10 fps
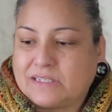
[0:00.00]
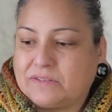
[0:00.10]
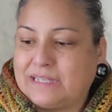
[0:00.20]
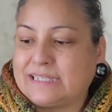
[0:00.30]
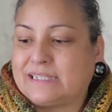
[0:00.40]

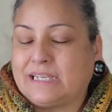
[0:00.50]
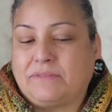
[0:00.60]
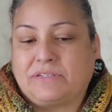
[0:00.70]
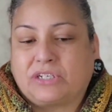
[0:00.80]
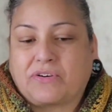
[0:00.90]
So let's
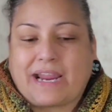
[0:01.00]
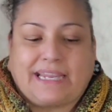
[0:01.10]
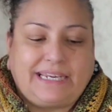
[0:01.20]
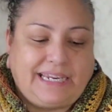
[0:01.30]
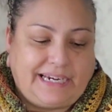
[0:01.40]
see what's
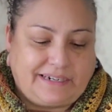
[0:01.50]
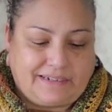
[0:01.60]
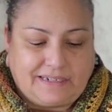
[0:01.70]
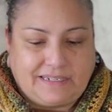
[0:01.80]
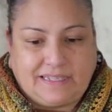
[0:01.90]
cracking
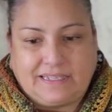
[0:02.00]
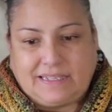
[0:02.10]
here.